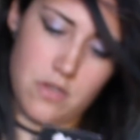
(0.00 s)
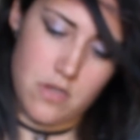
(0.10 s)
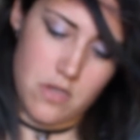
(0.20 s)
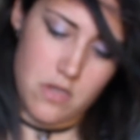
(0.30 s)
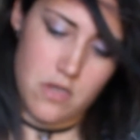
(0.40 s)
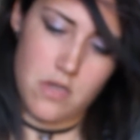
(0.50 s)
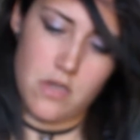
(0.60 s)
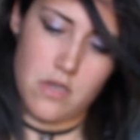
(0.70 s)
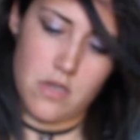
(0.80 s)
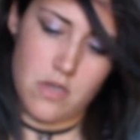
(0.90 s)

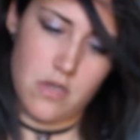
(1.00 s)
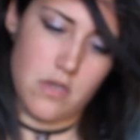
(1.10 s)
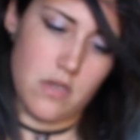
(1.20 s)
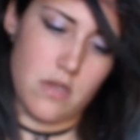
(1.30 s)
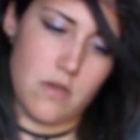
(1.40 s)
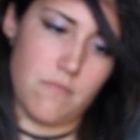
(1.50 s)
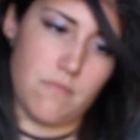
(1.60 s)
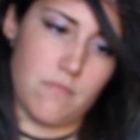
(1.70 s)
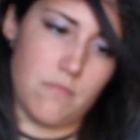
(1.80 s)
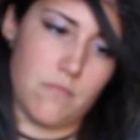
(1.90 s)

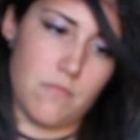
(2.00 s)
[no speech]